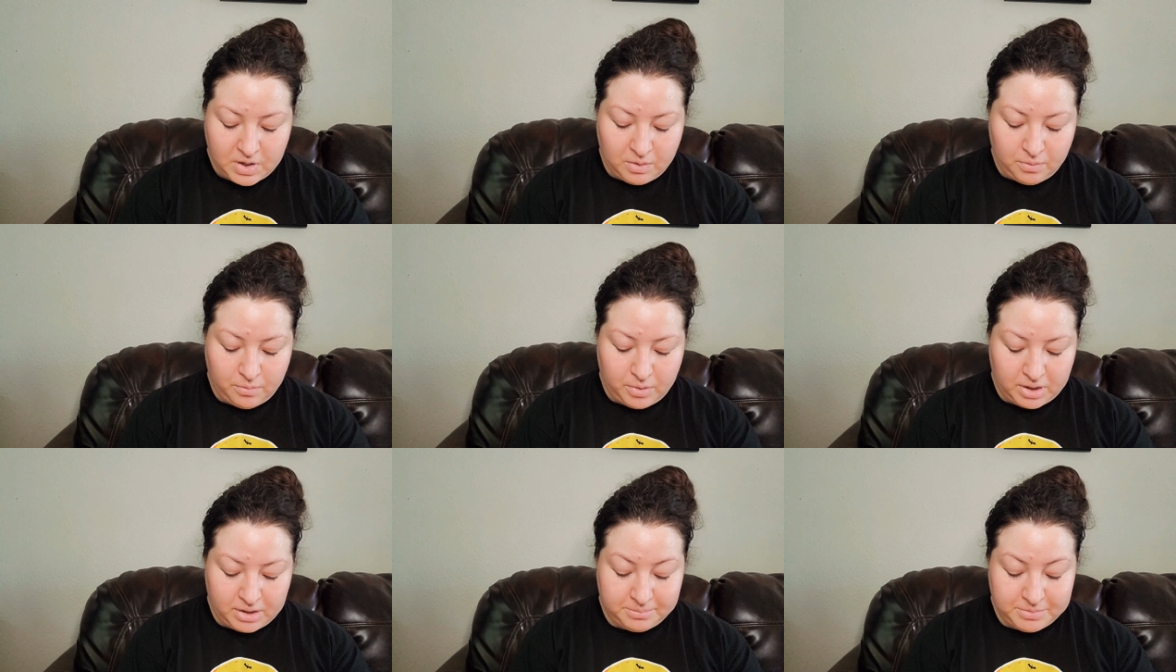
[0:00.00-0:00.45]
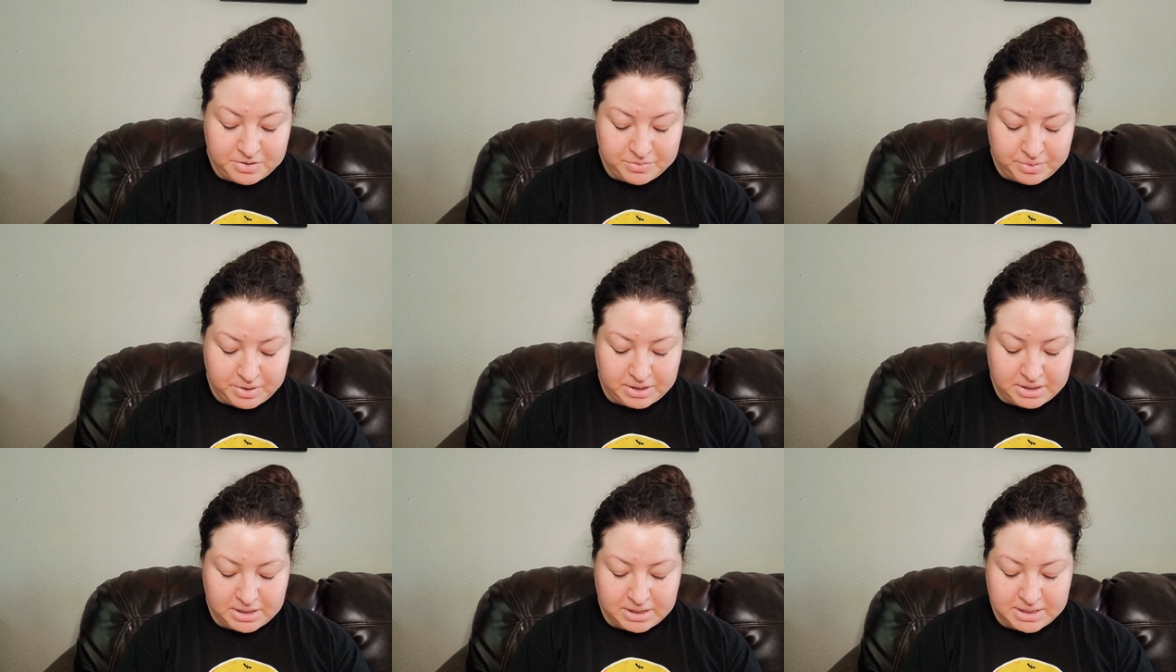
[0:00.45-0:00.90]
while I'm
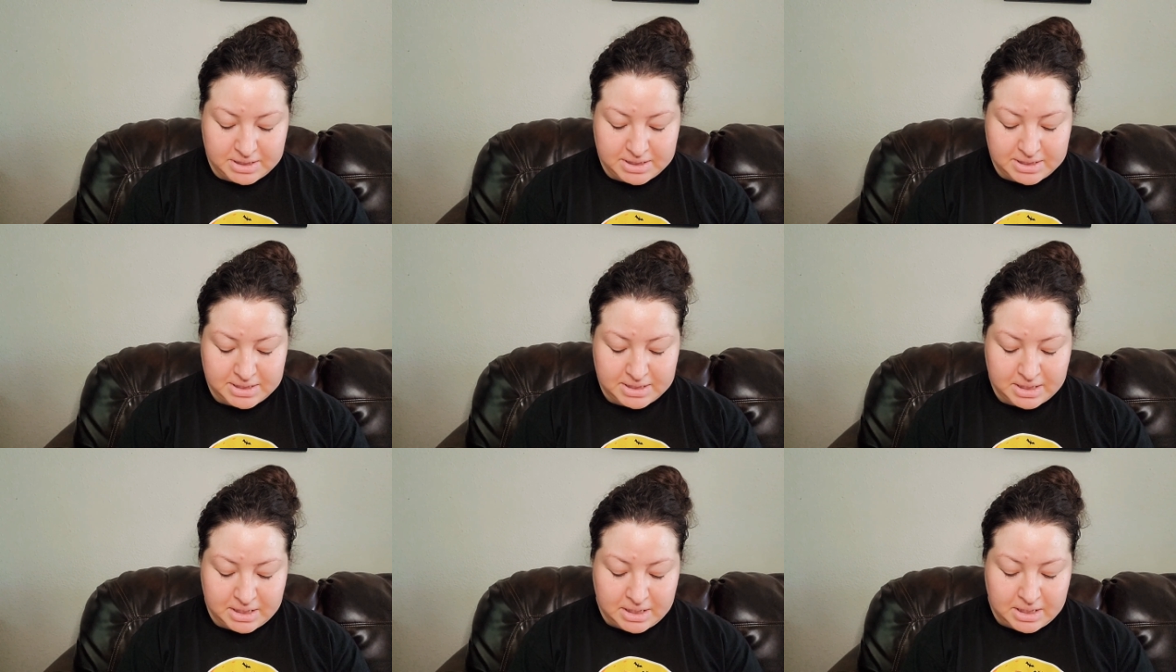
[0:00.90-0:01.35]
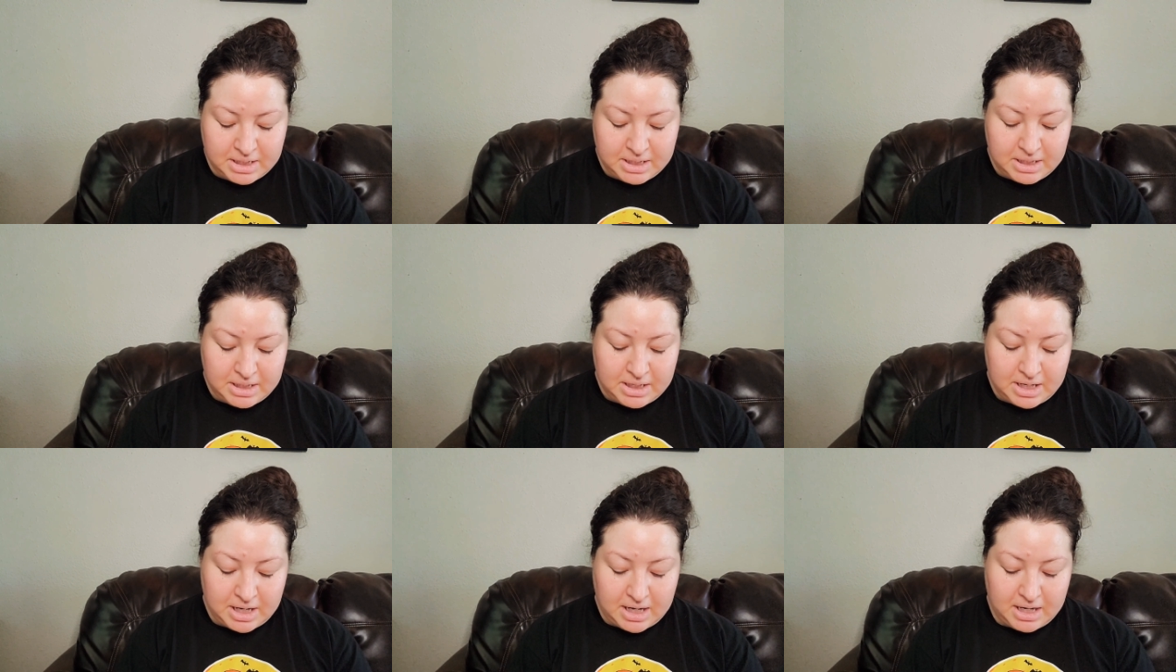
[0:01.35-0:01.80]
doing this,
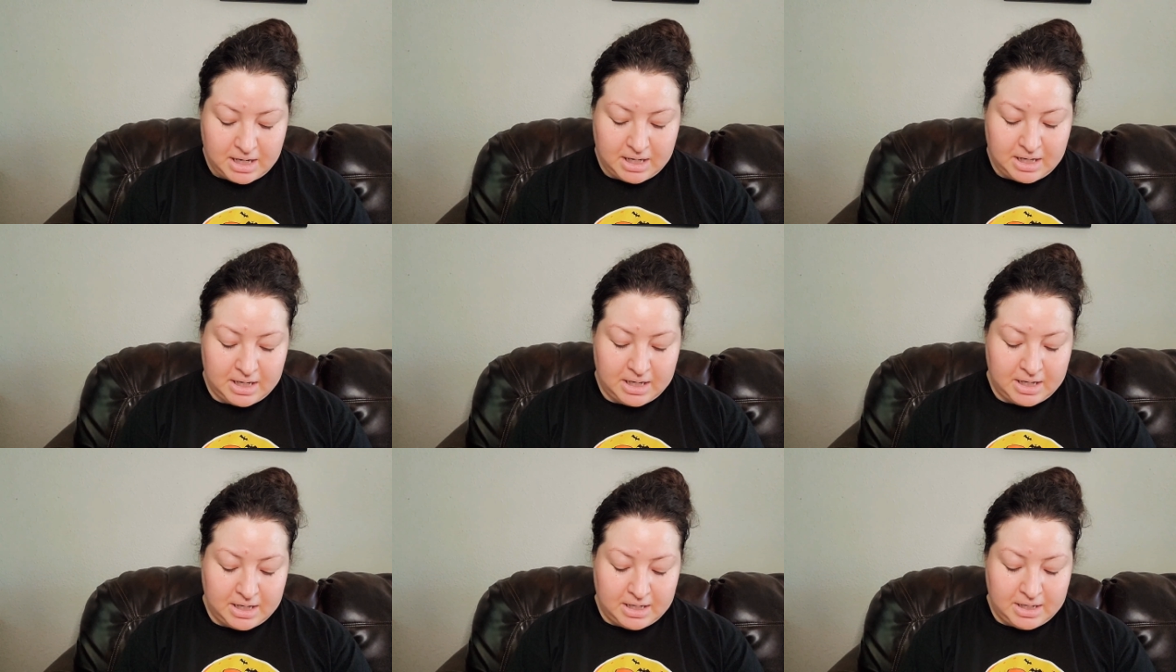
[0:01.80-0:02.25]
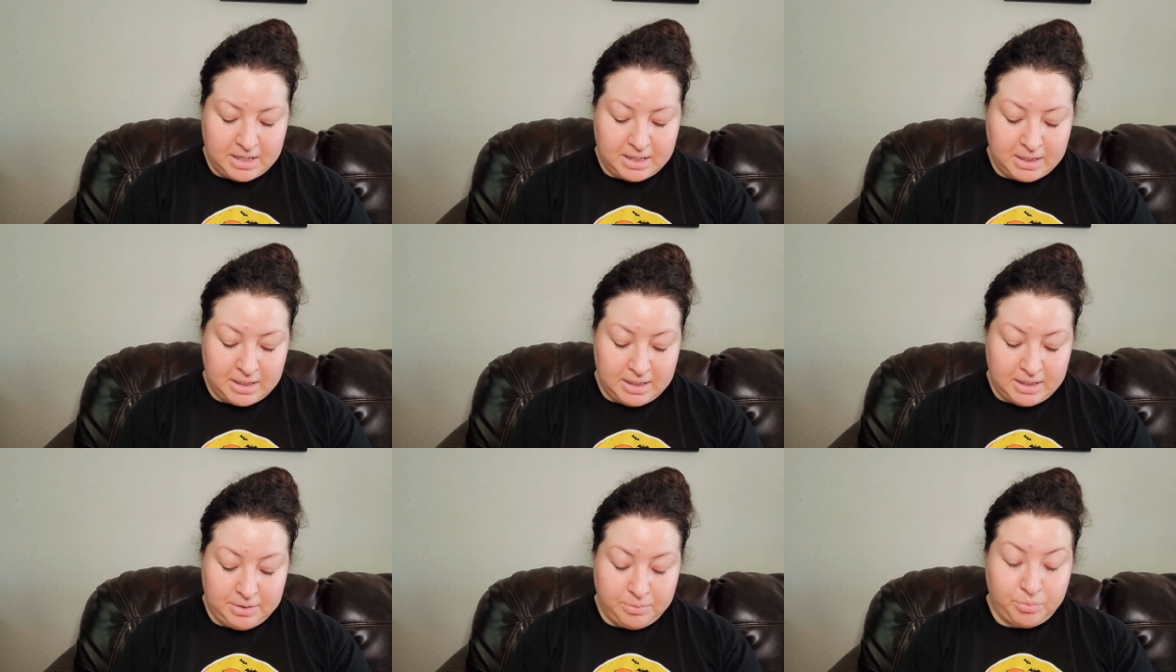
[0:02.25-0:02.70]

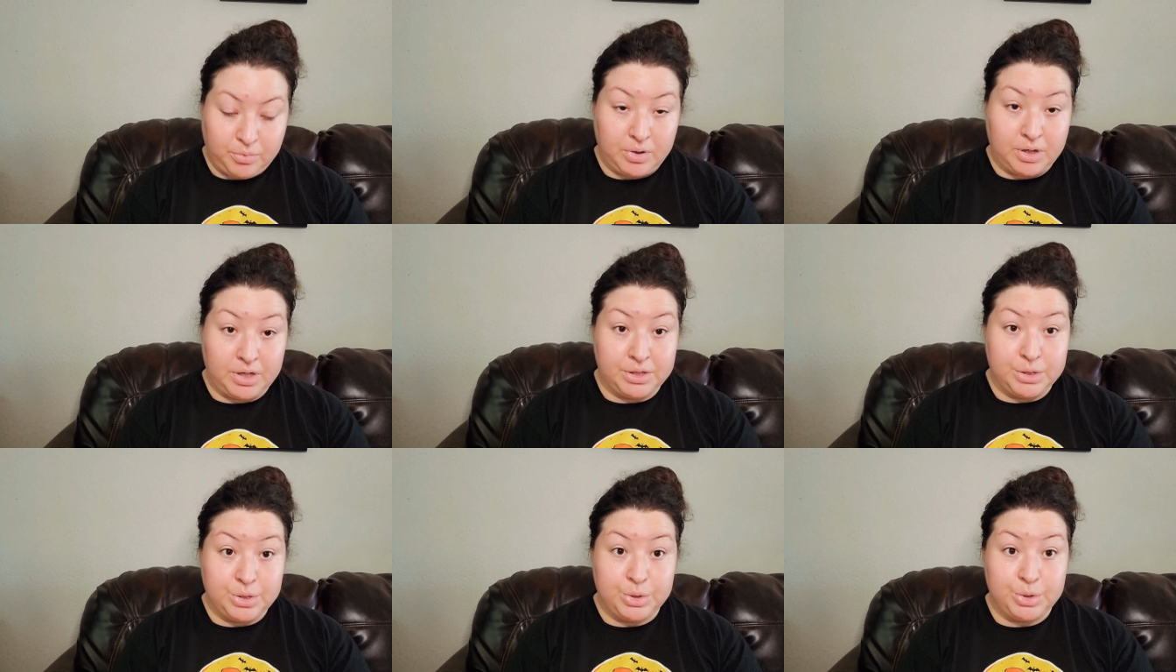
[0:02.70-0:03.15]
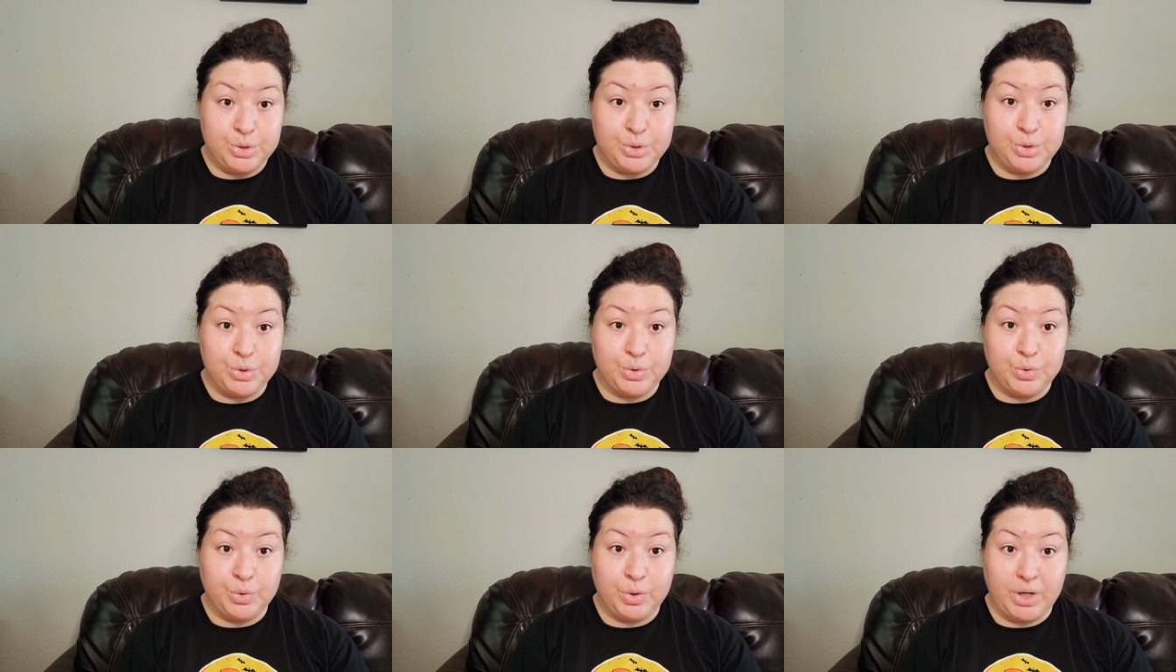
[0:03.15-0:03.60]
I want to
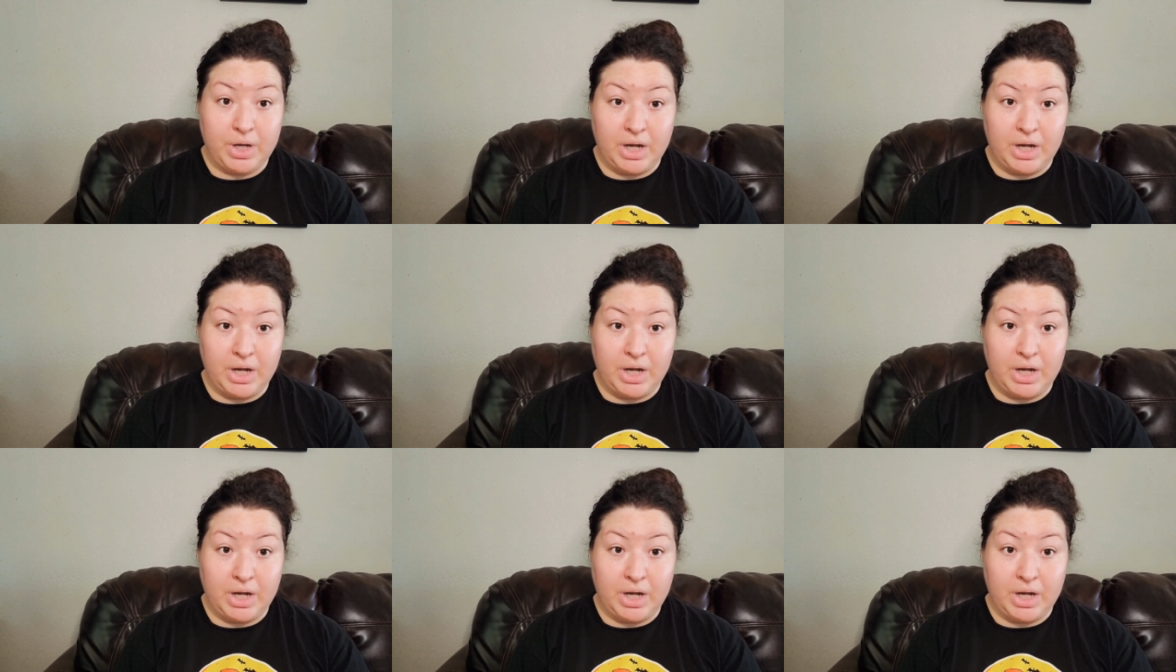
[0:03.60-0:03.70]
do